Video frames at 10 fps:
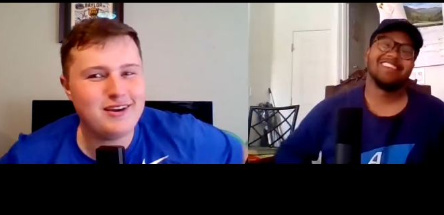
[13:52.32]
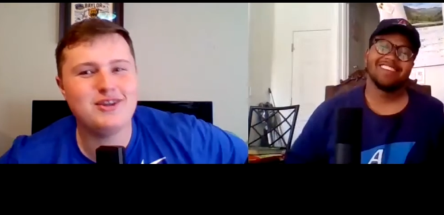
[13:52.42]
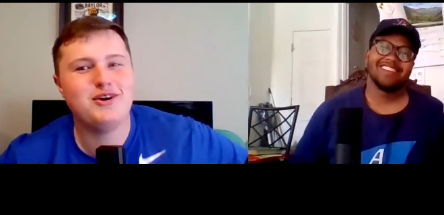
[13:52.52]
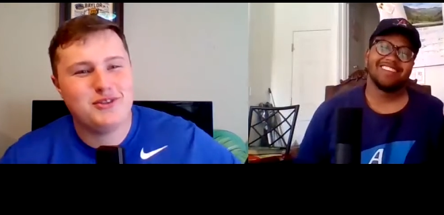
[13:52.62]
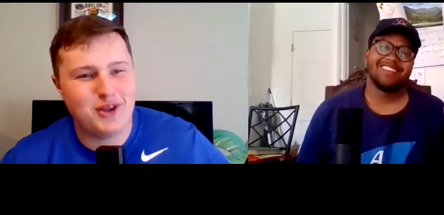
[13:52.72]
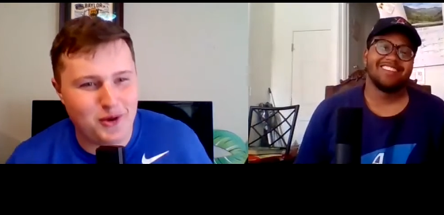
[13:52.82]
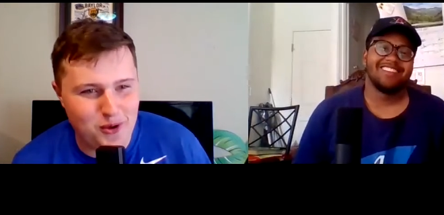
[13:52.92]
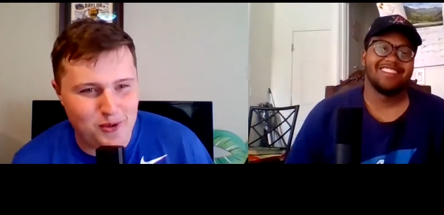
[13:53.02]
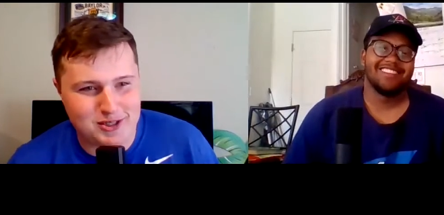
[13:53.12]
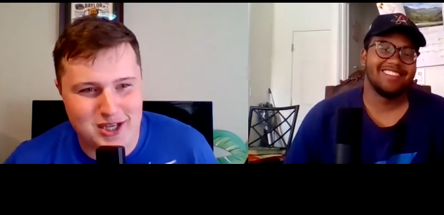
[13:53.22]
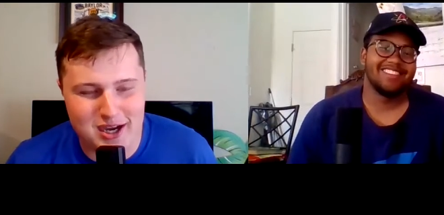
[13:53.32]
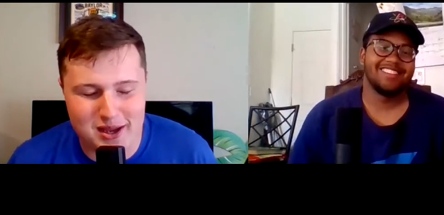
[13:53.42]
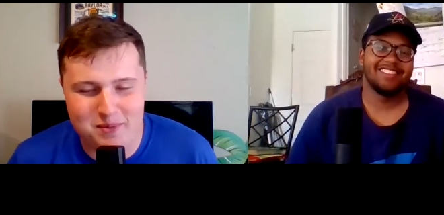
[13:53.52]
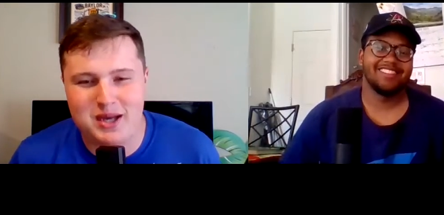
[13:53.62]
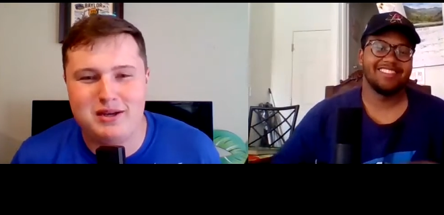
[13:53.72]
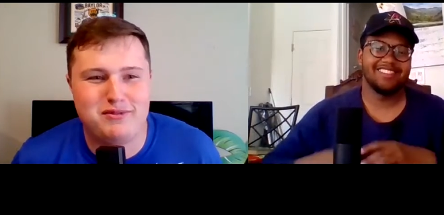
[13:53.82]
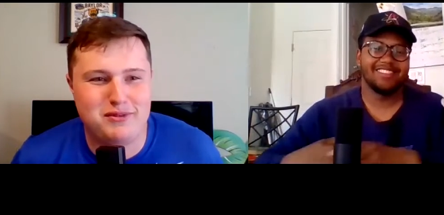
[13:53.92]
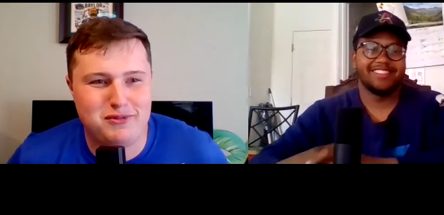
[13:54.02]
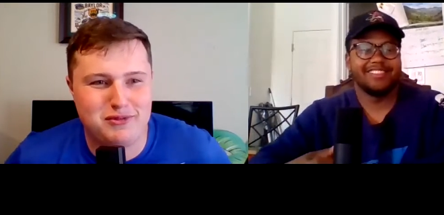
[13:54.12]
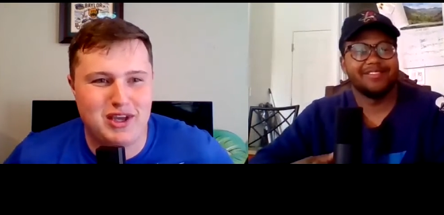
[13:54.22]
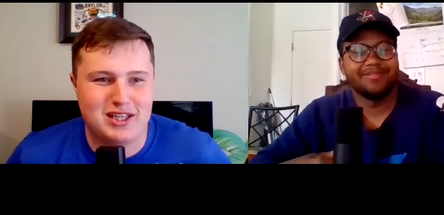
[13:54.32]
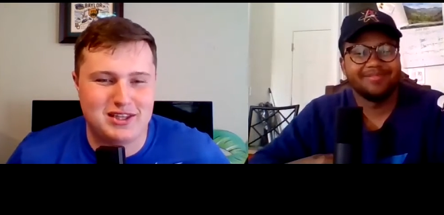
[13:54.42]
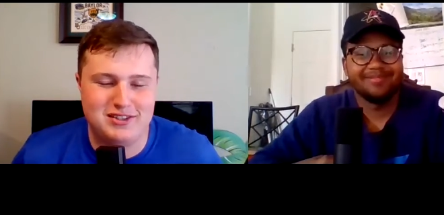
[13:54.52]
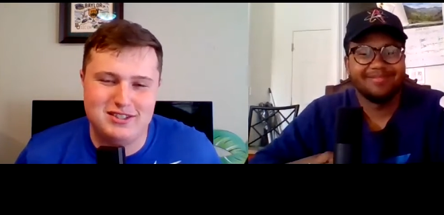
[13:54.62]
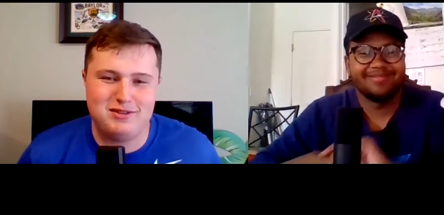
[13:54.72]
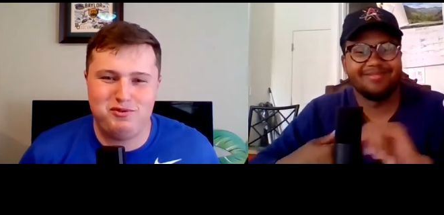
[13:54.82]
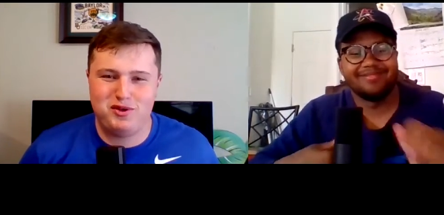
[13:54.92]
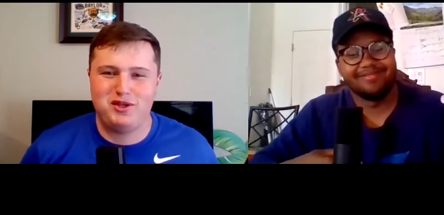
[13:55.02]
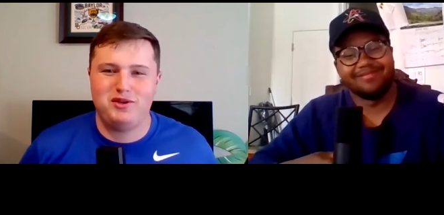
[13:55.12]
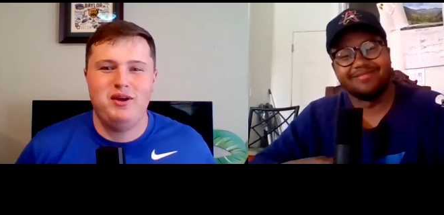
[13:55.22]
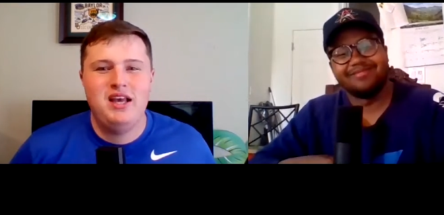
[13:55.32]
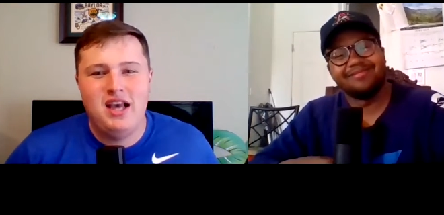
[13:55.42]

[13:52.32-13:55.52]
Speaker 1: you, will know who we're talking about if you've got the list in front of you.